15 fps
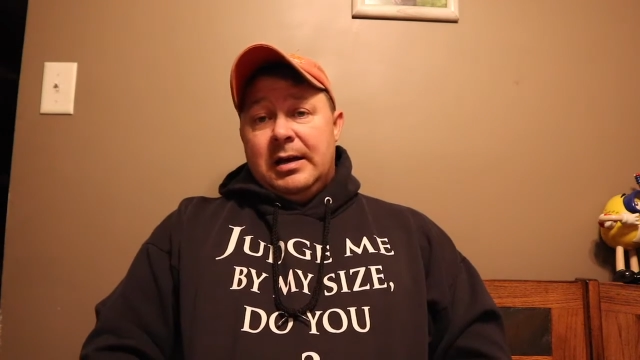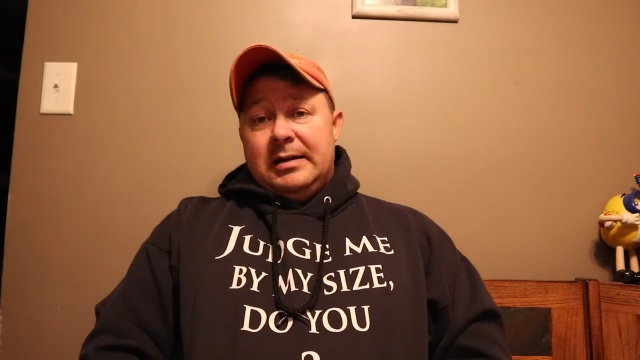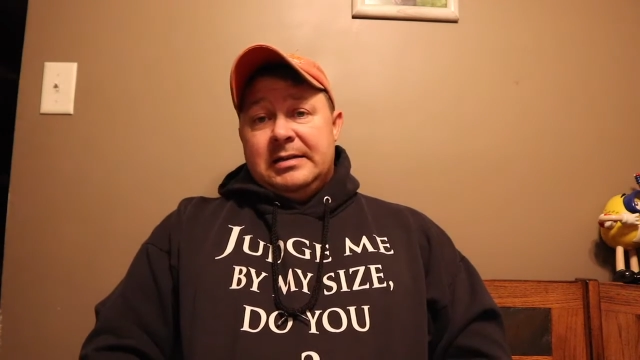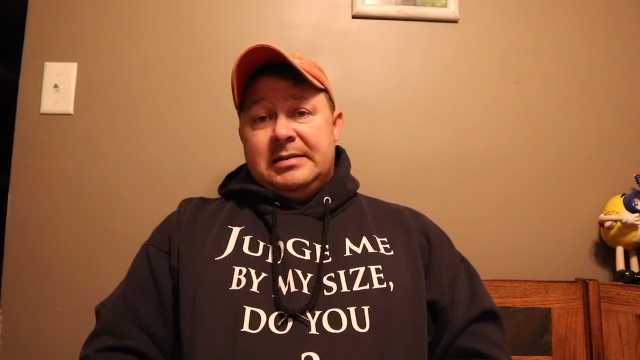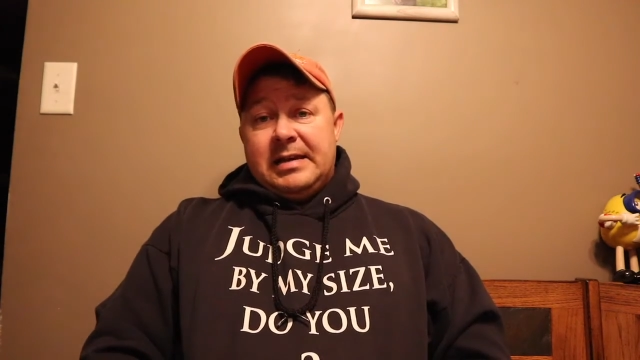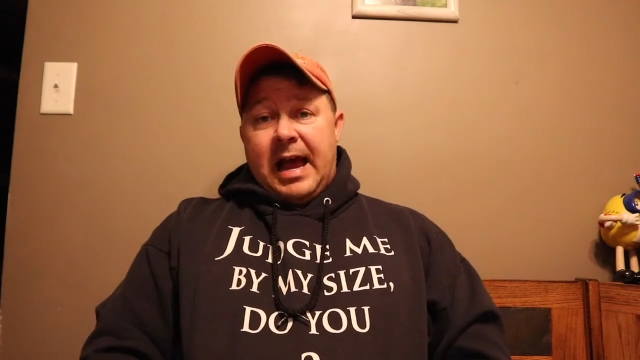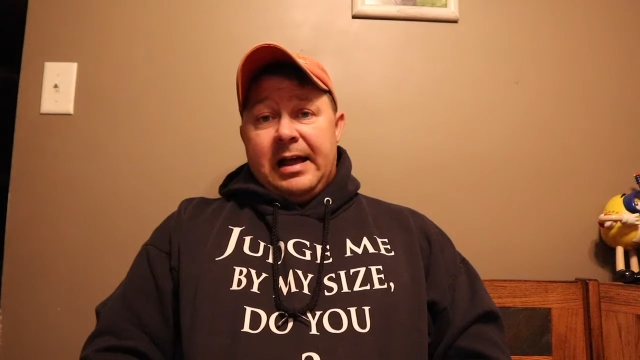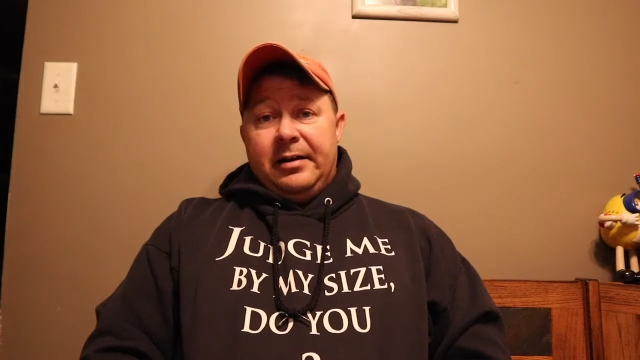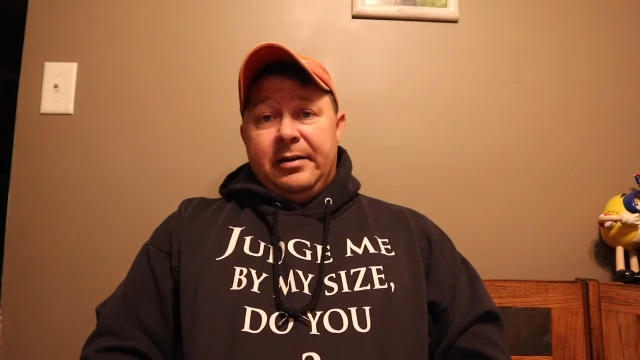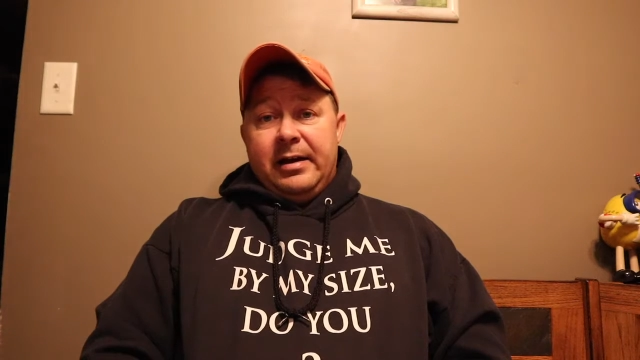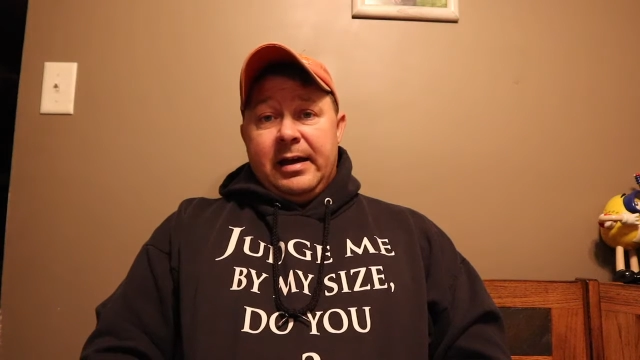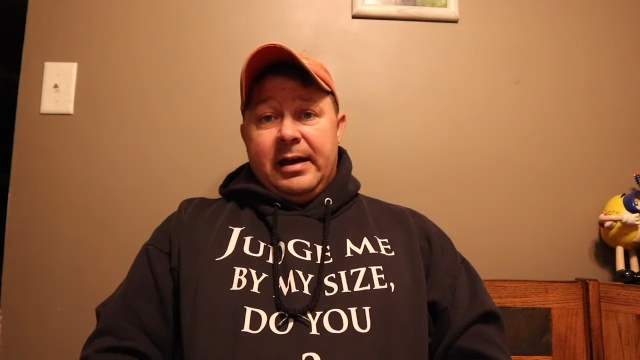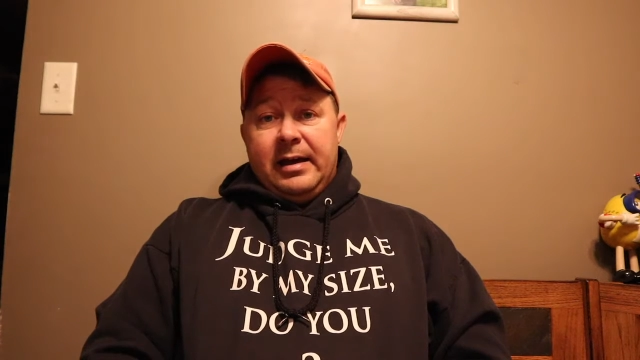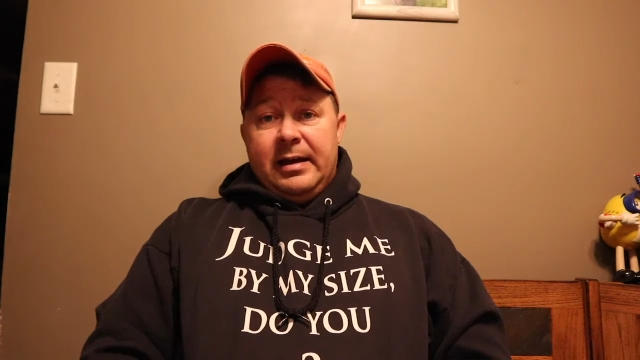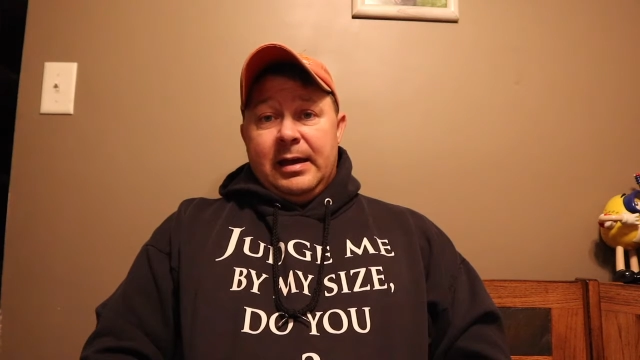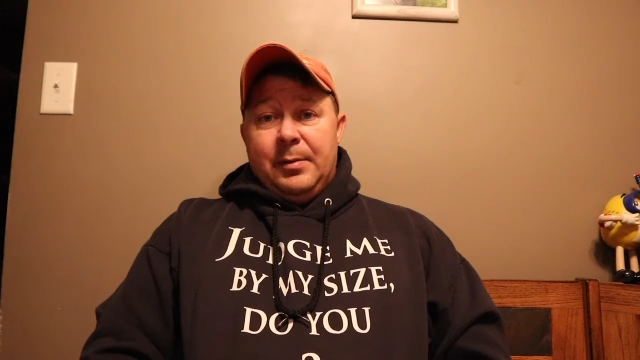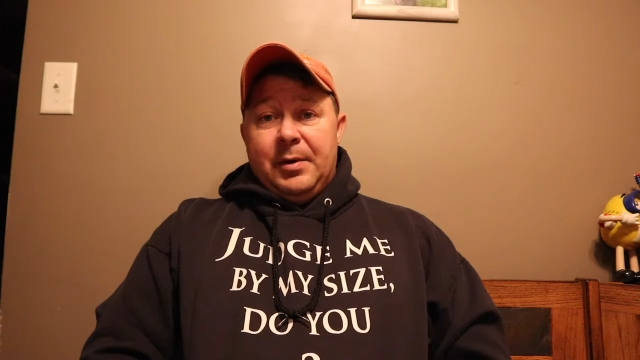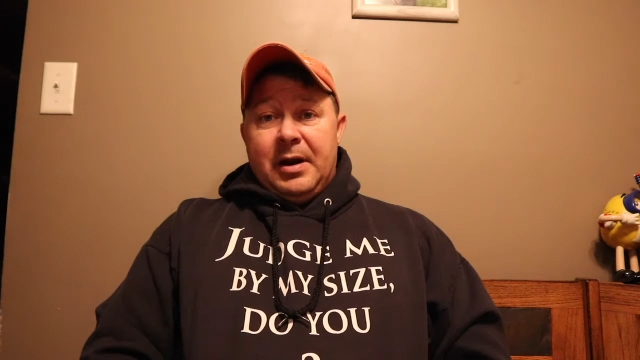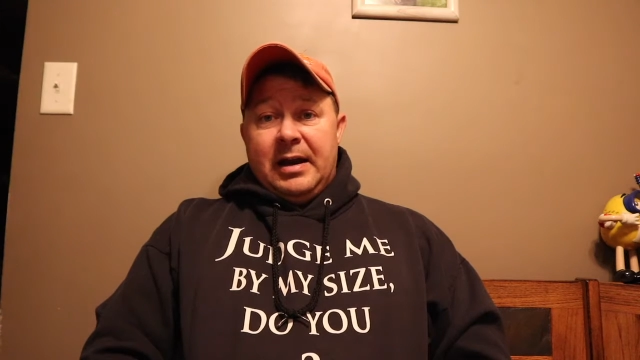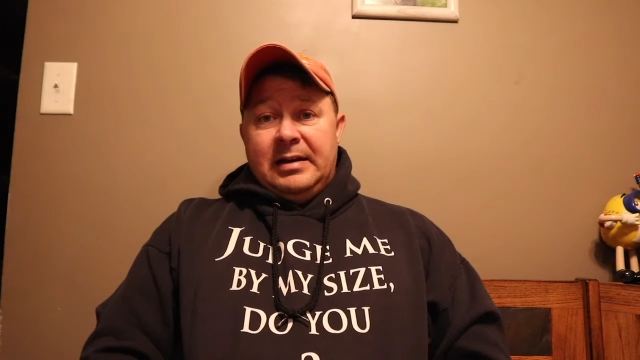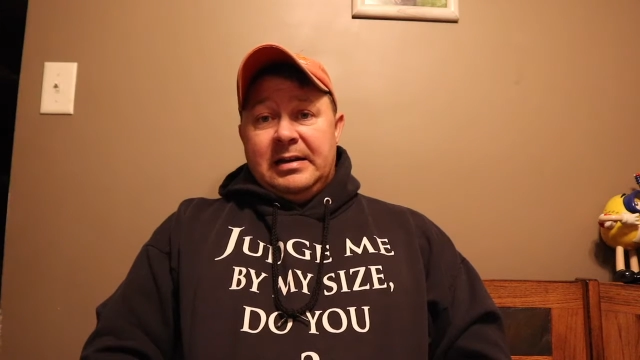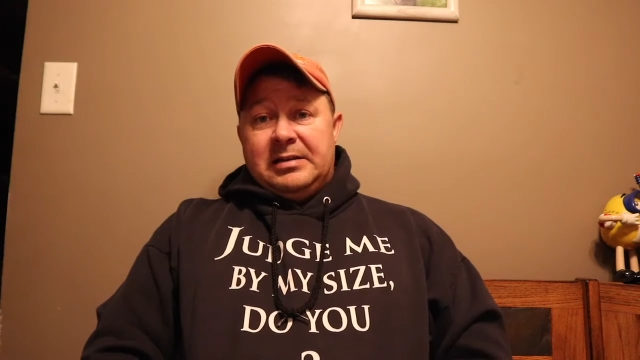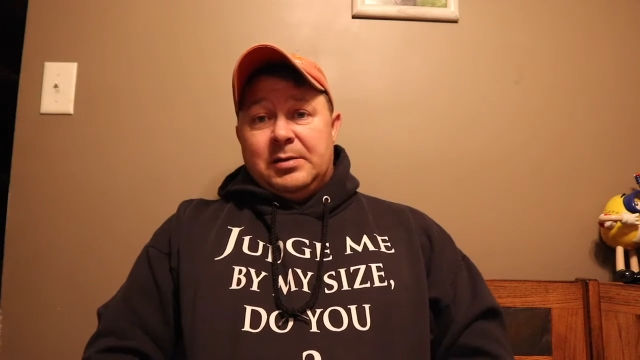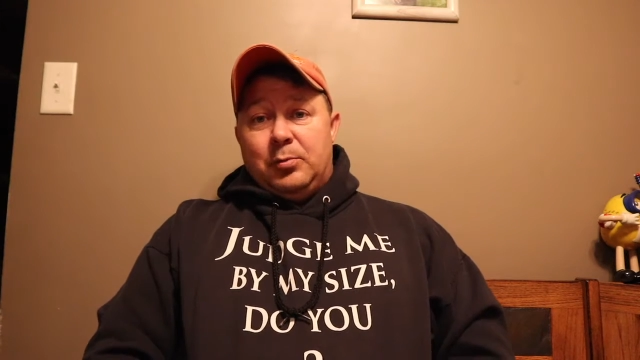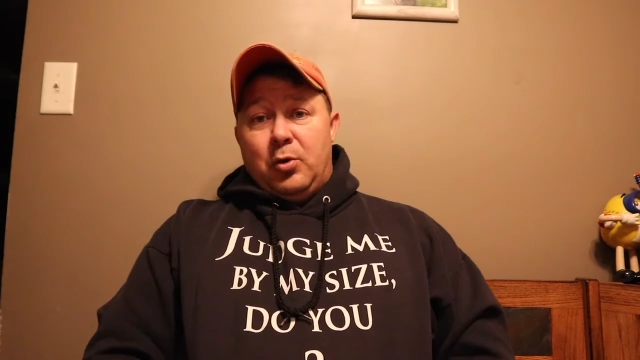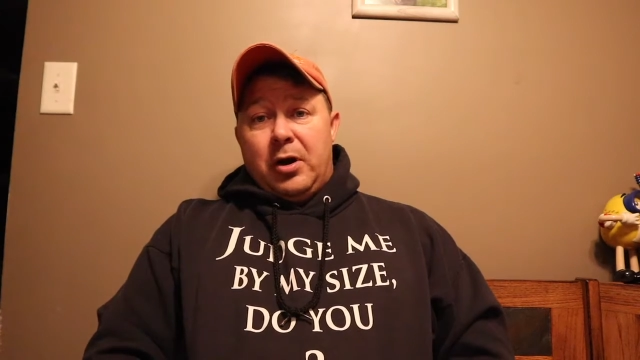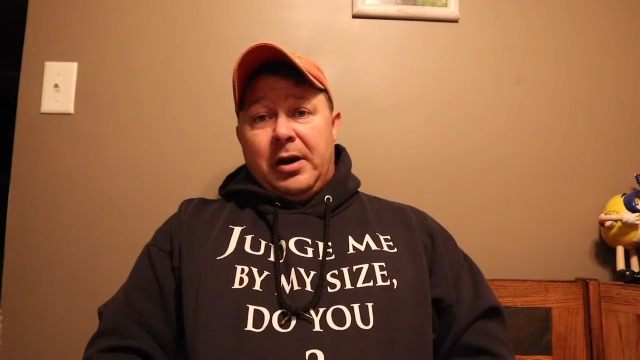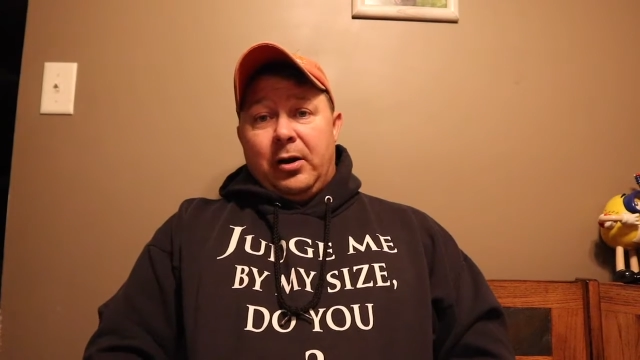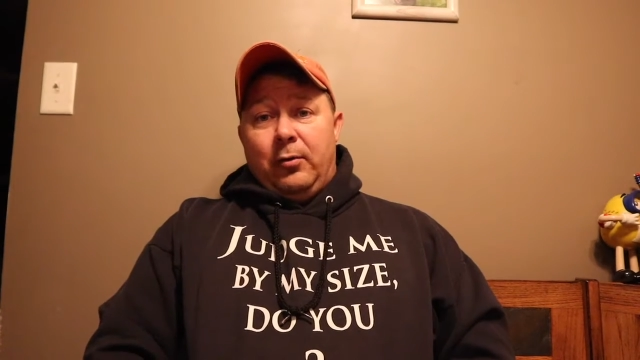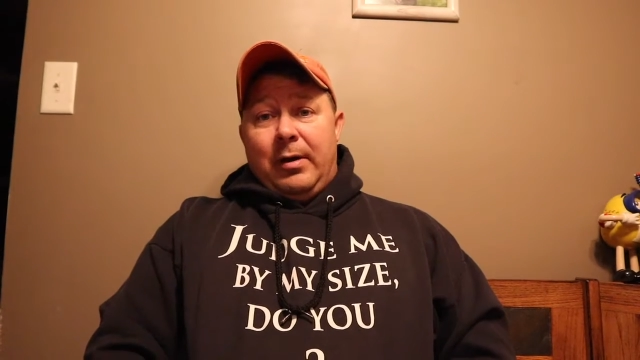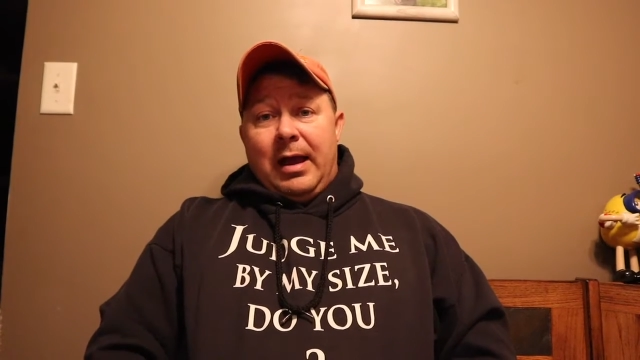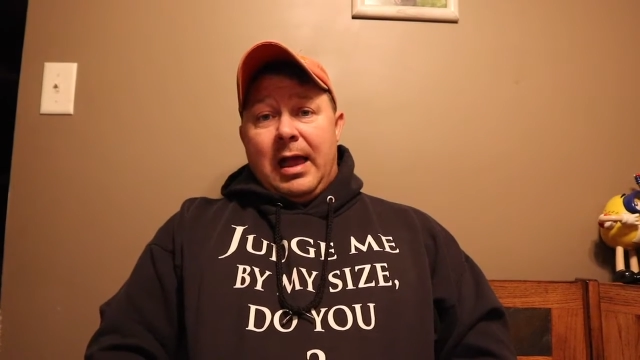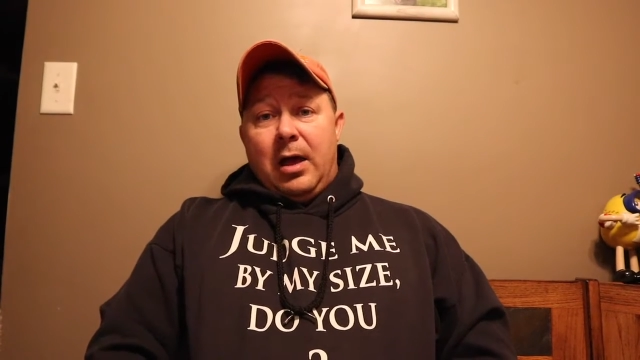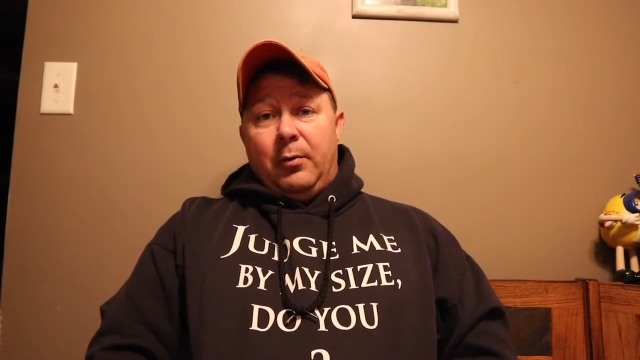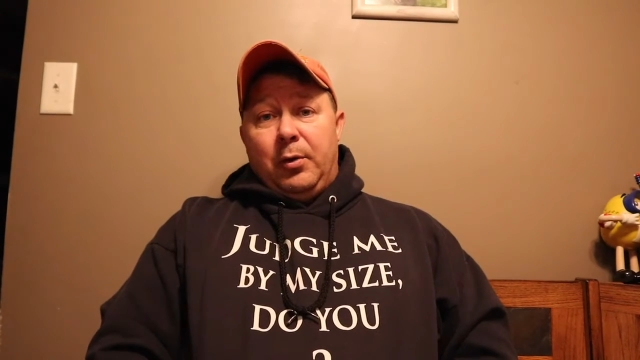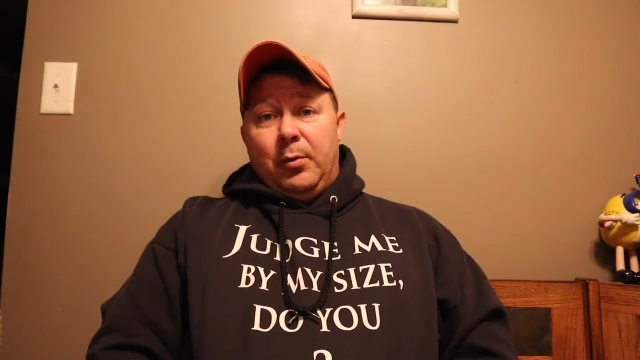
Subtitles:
Saturday, him and I did some running around.